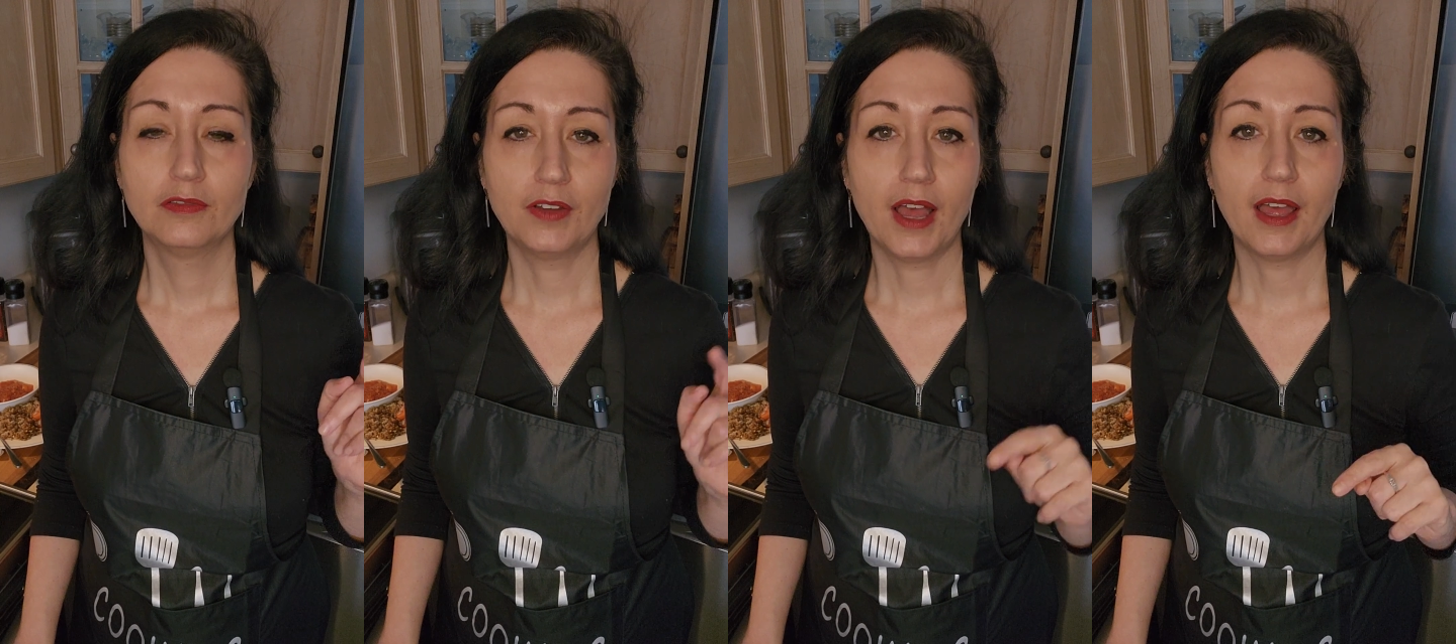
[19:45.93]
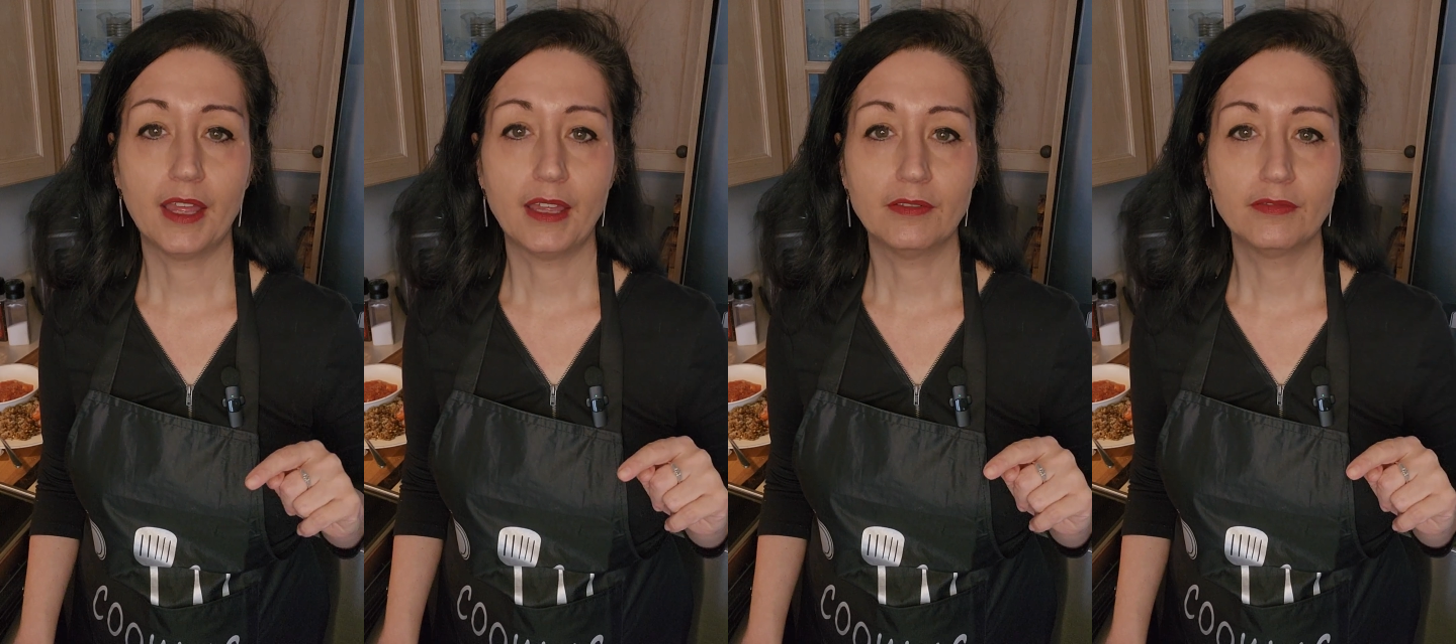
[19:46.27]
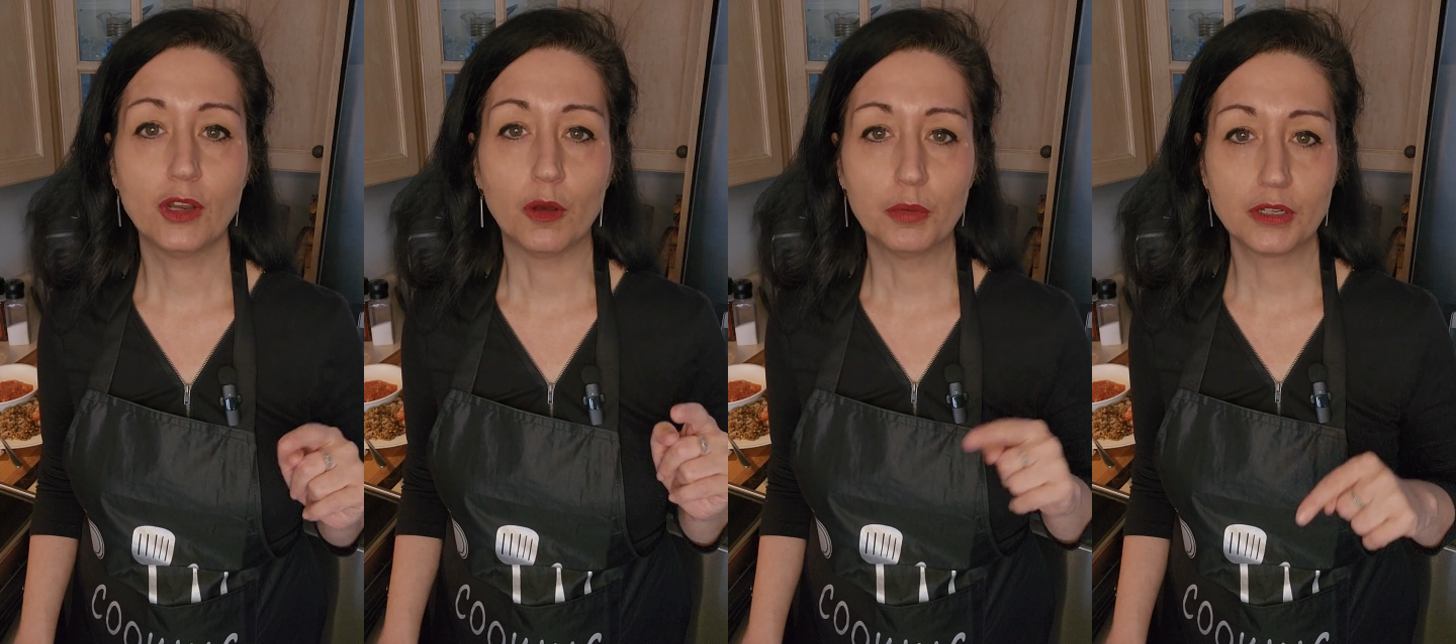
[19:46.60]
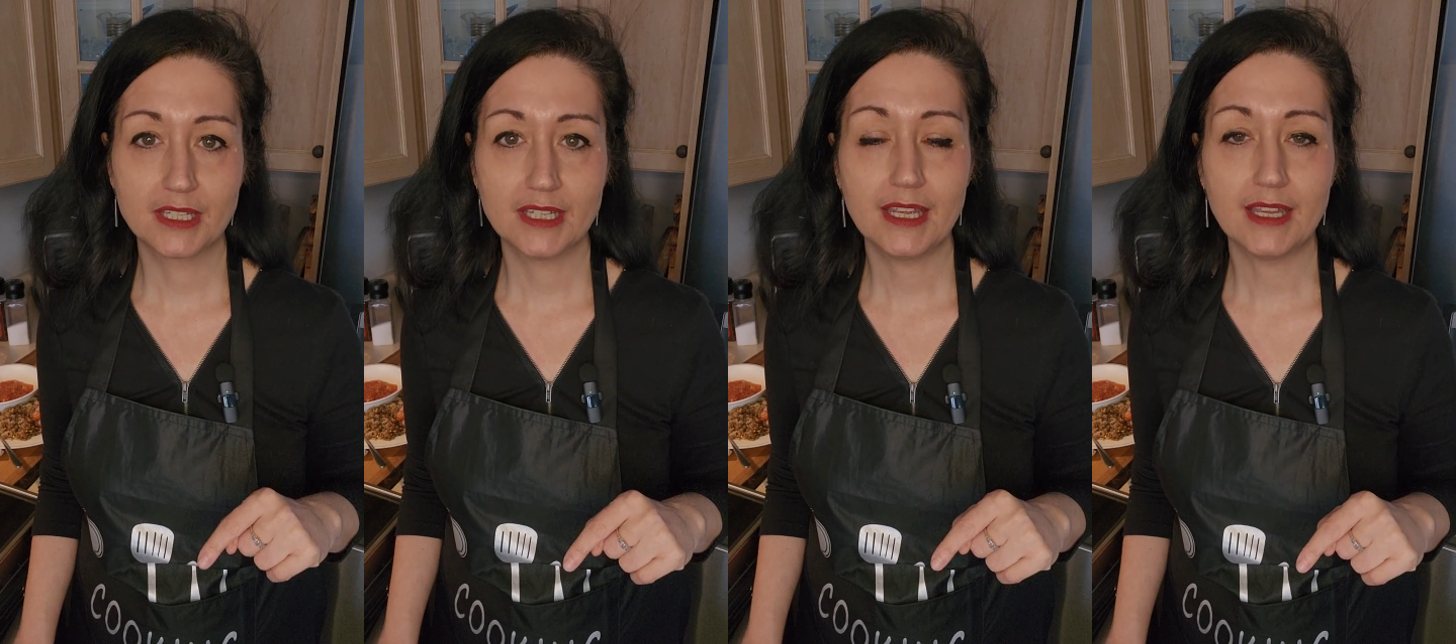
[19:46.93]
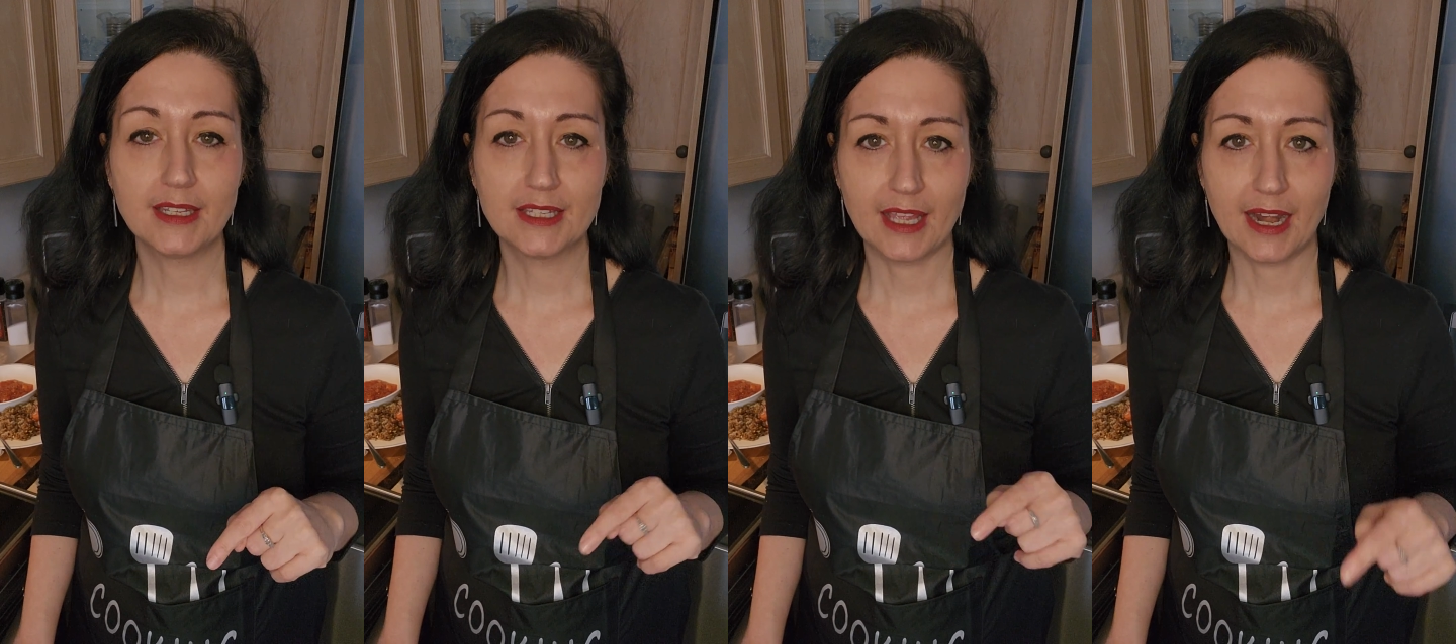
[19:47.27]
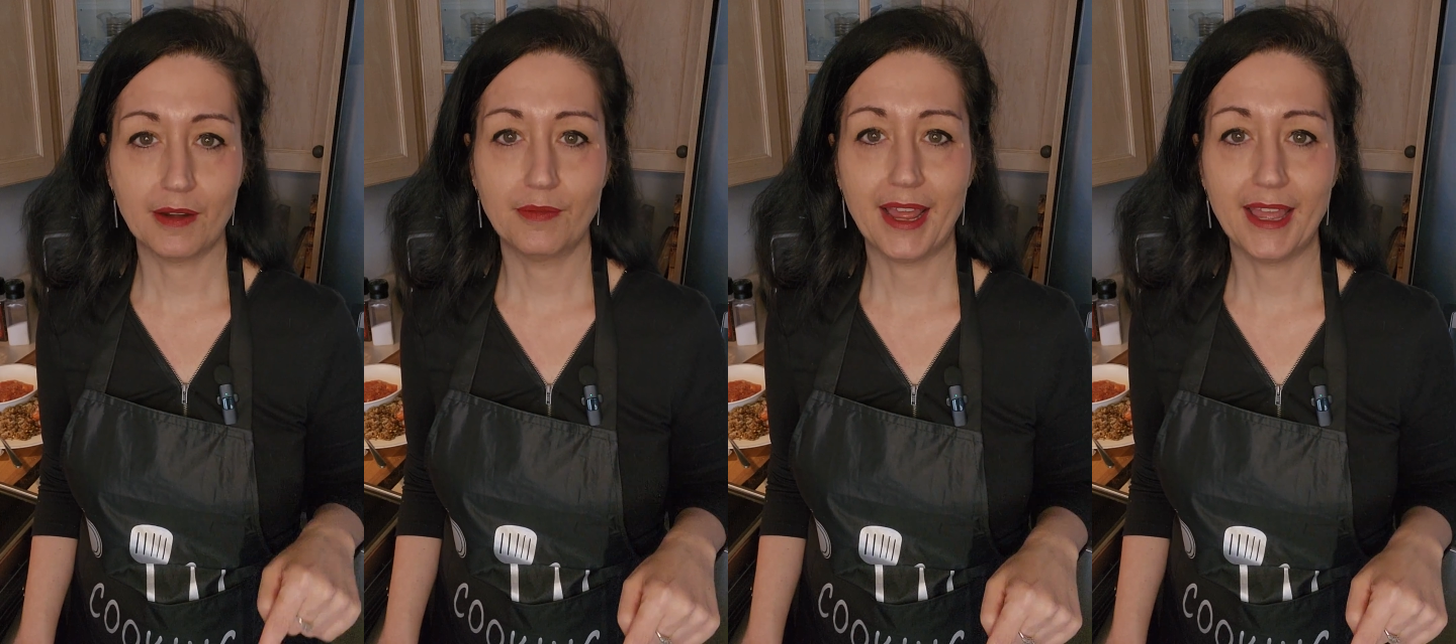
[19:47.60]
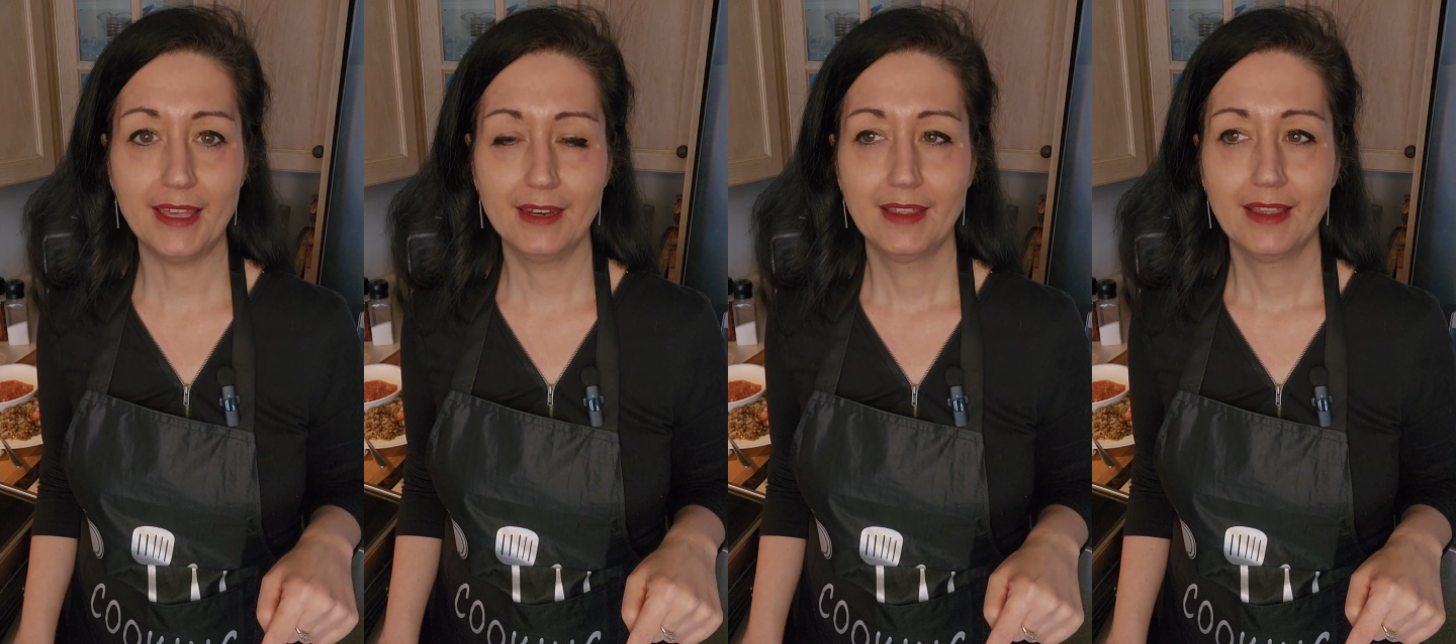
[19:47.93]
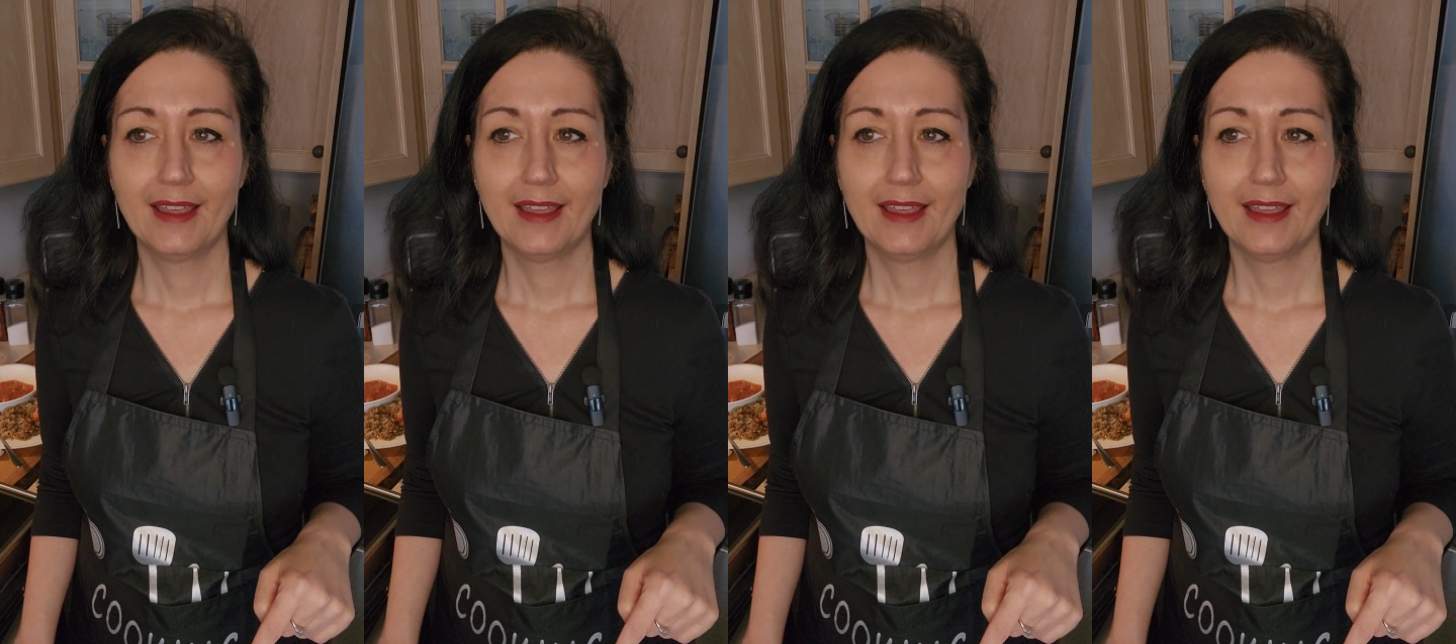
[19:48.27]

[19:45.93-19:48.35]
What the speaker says: book 6 that I read,